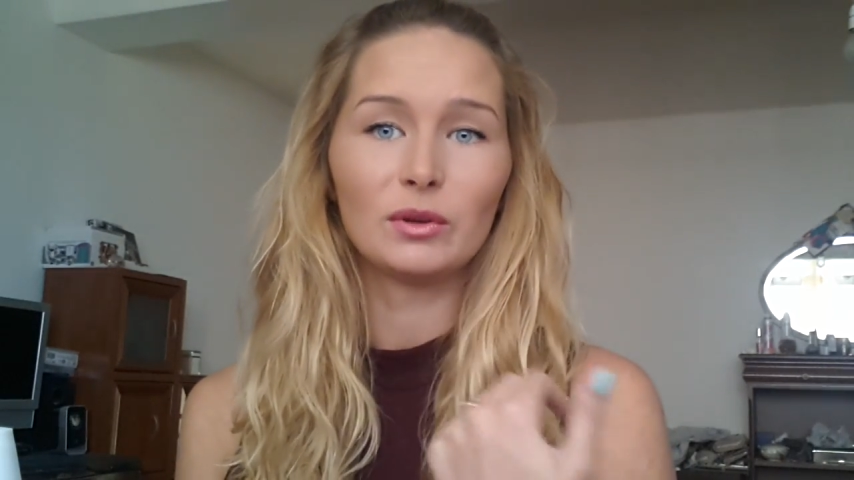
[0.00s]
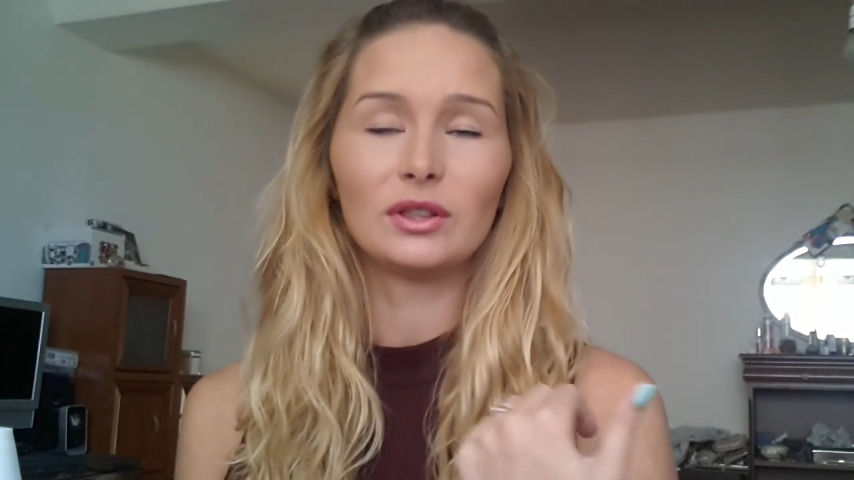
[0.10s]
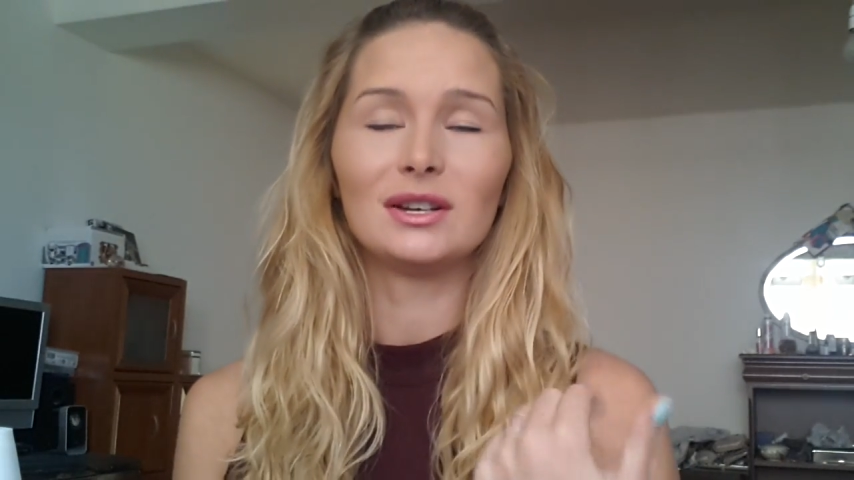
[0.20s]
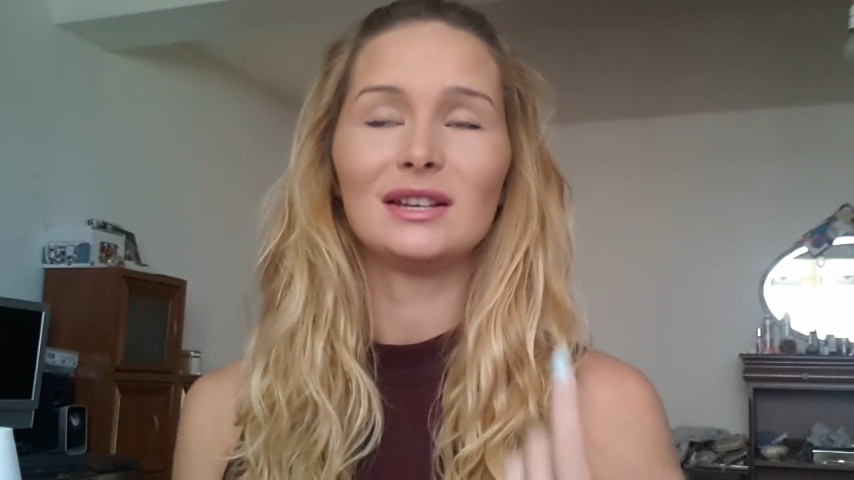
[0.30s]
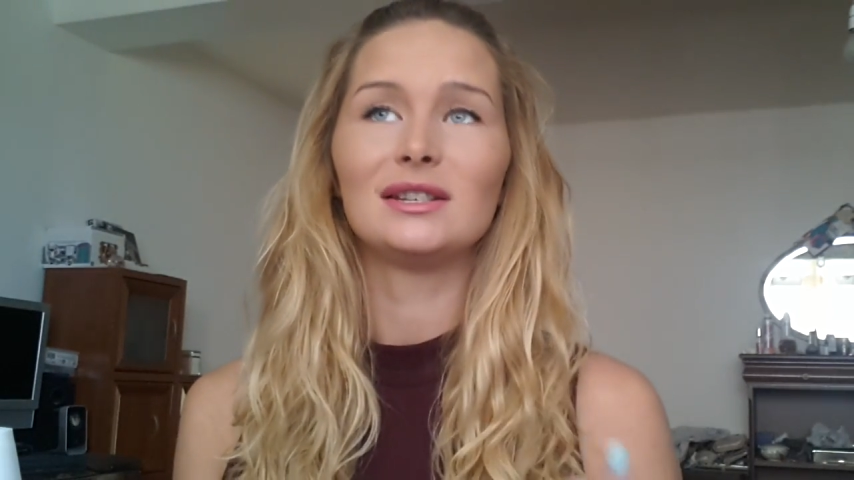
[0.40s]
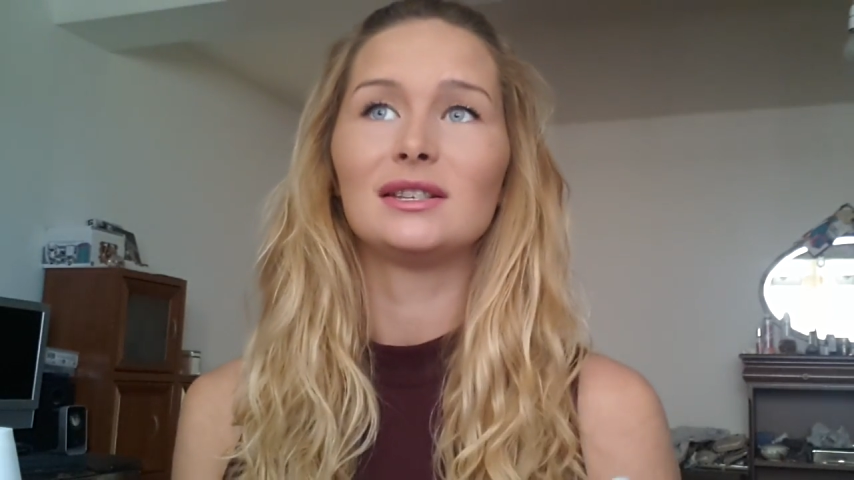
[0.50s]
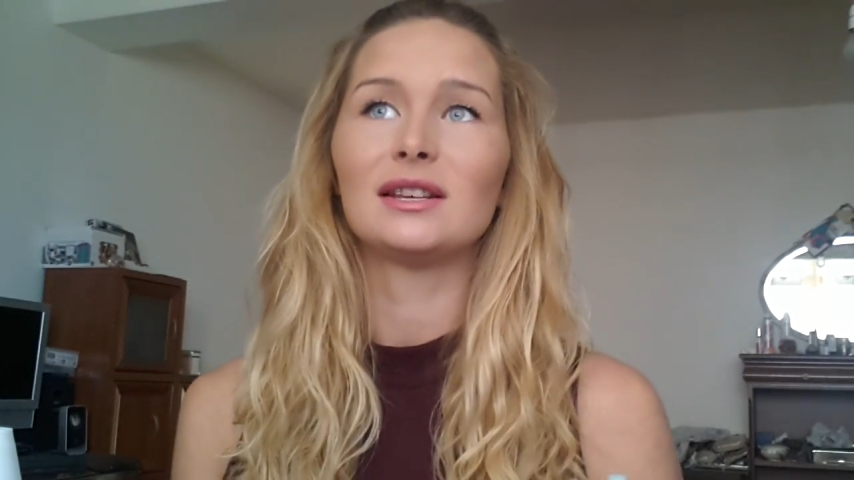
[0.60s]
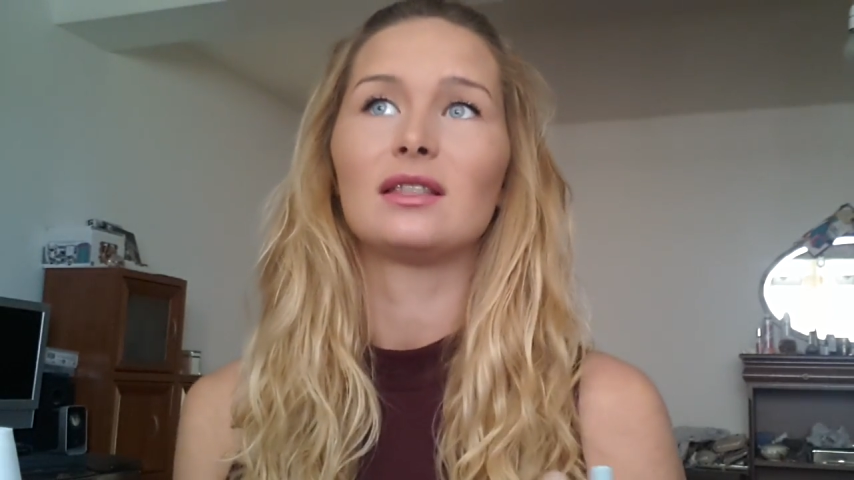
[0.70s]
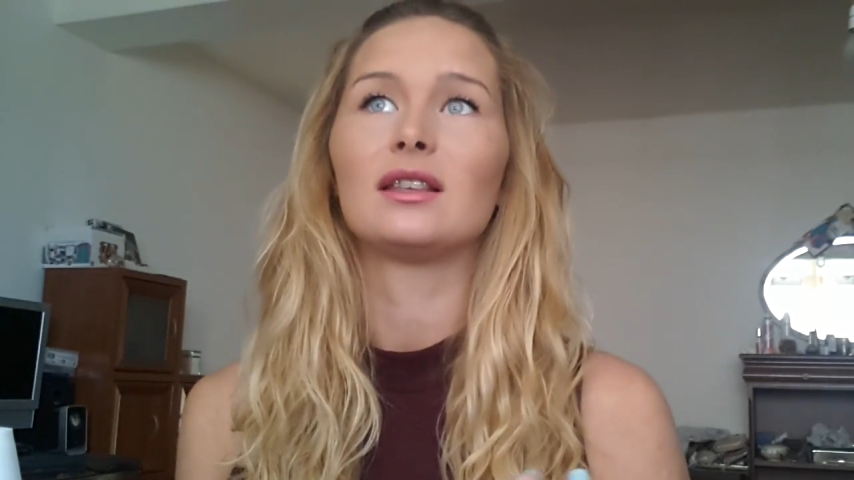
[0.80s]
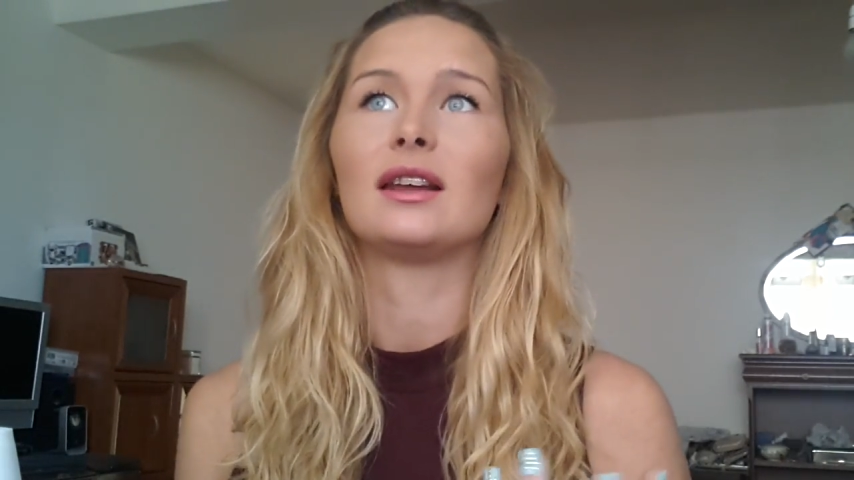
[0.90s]
but the dentist
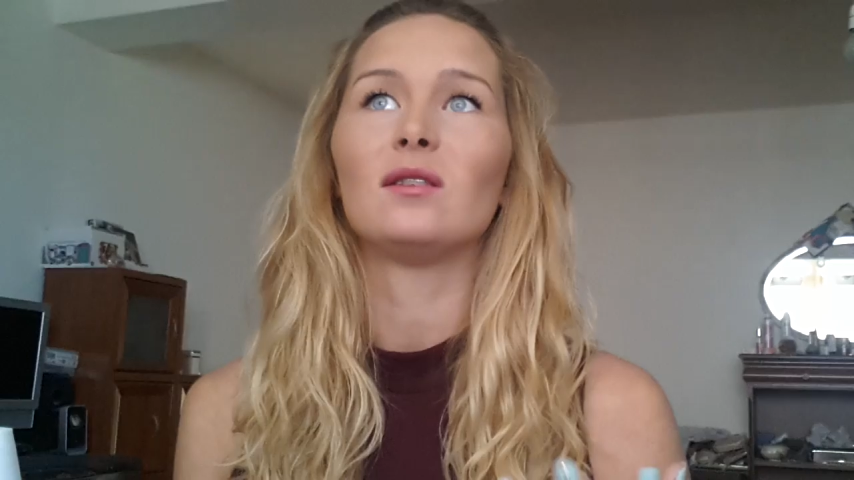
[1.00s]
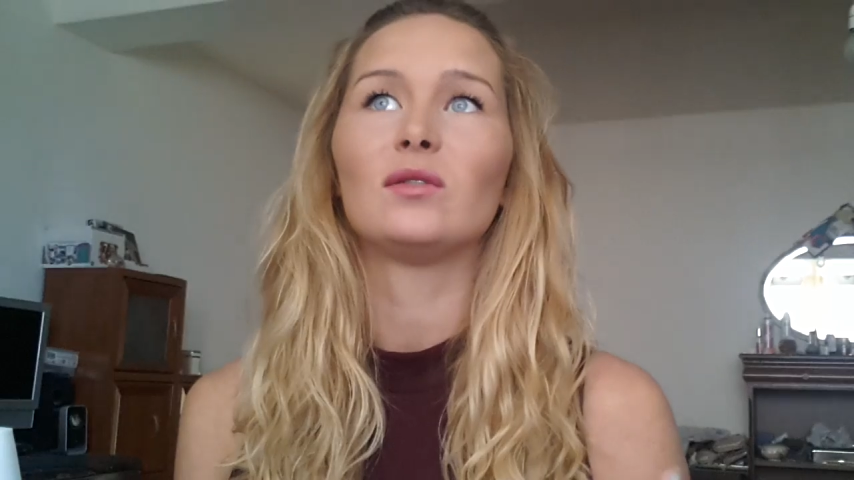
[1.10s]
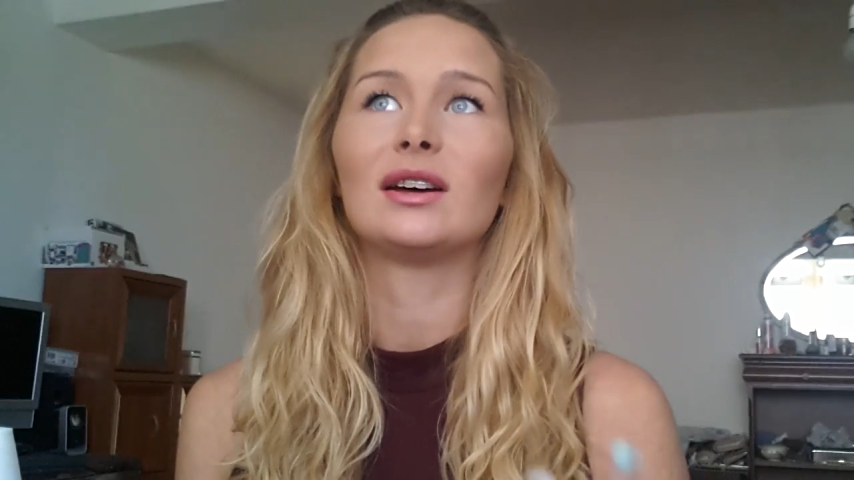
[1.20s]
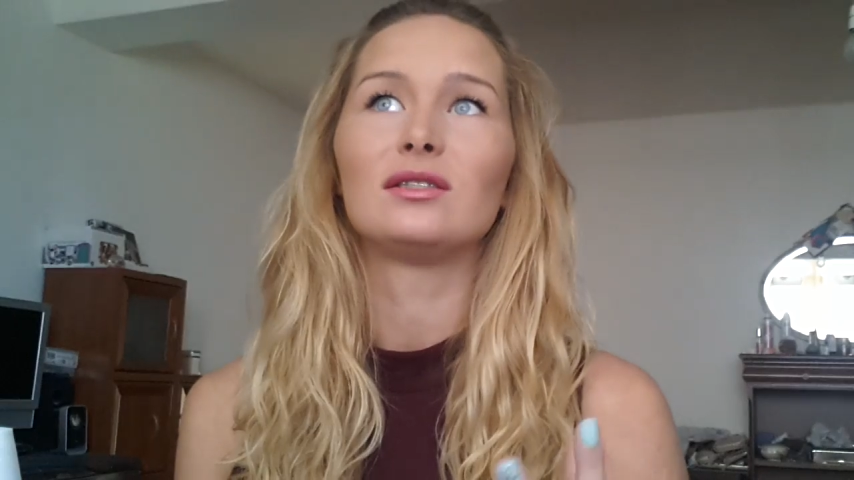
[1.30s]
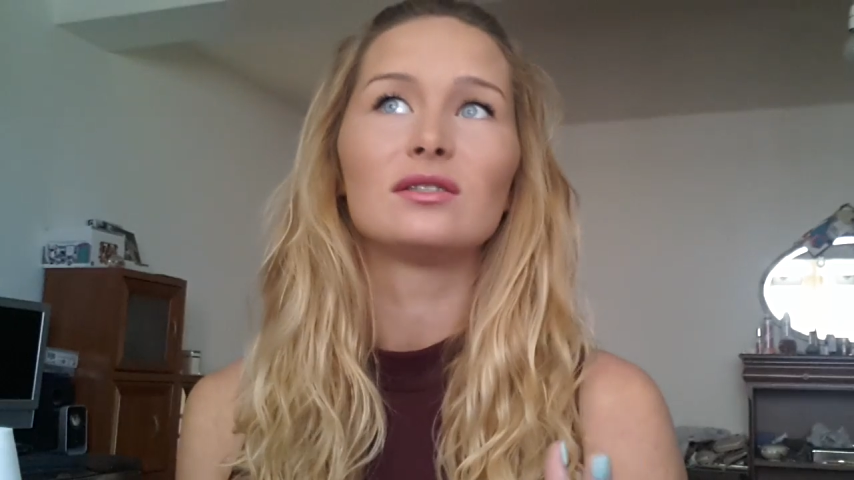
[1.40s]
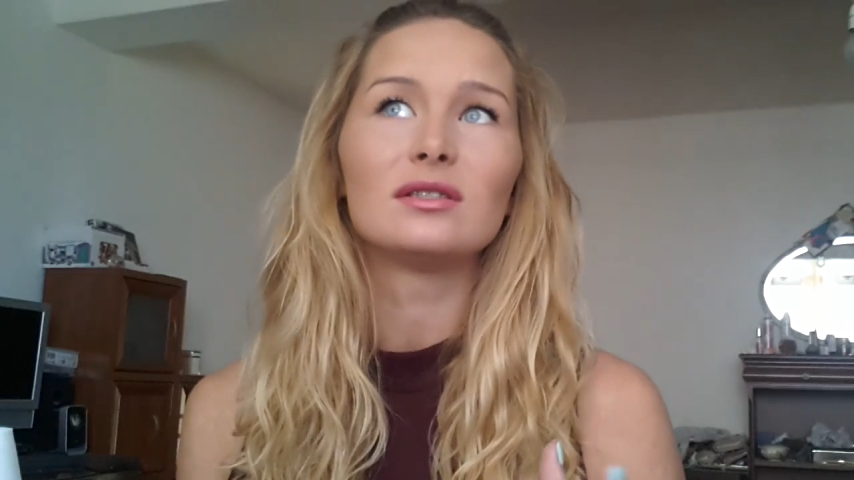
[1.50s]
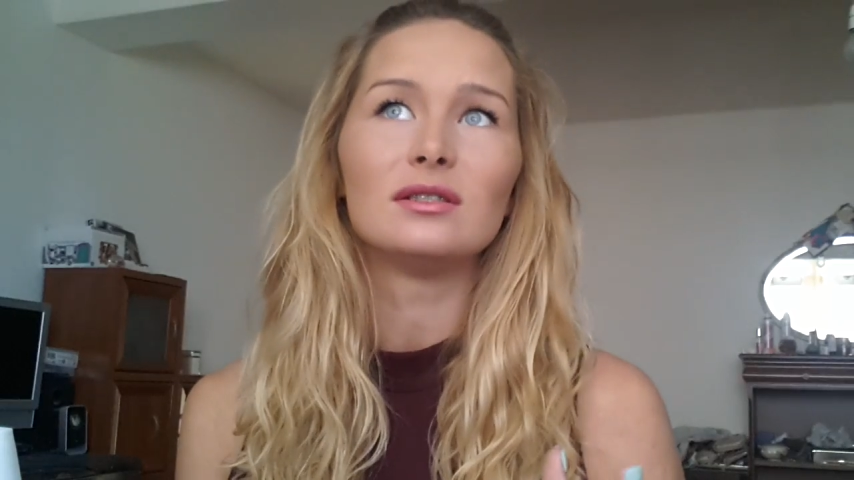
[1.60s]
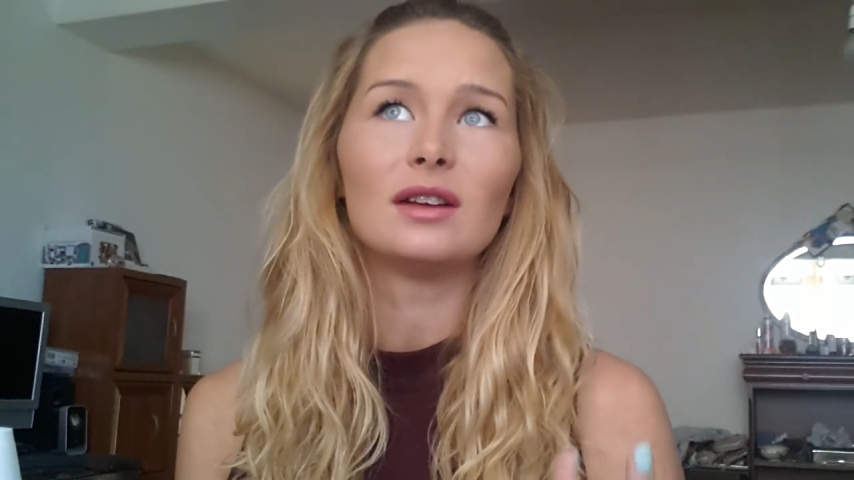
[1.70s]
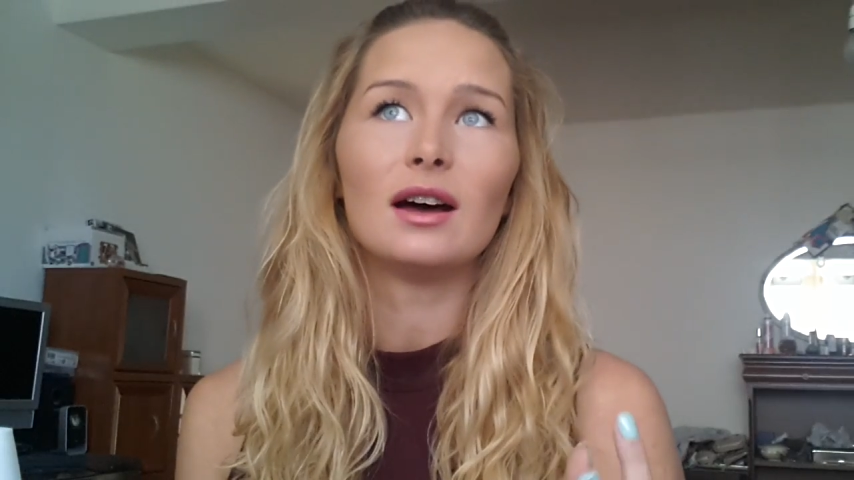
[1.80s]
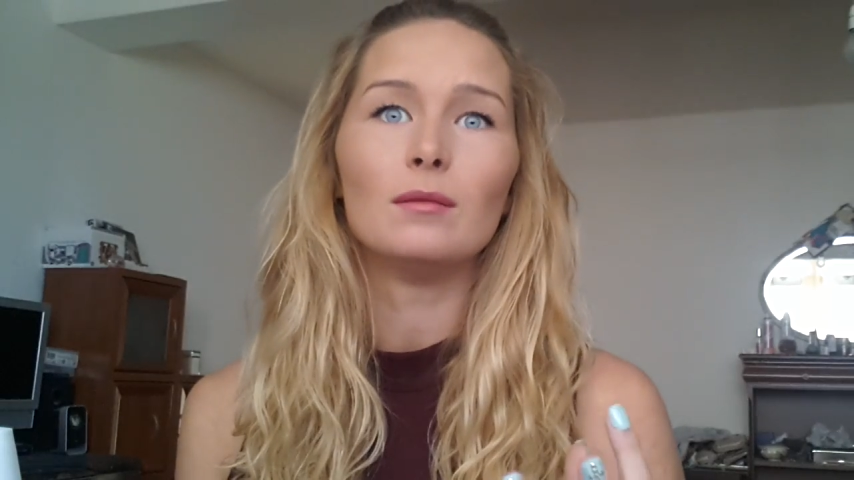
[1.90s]
said that if that doesn't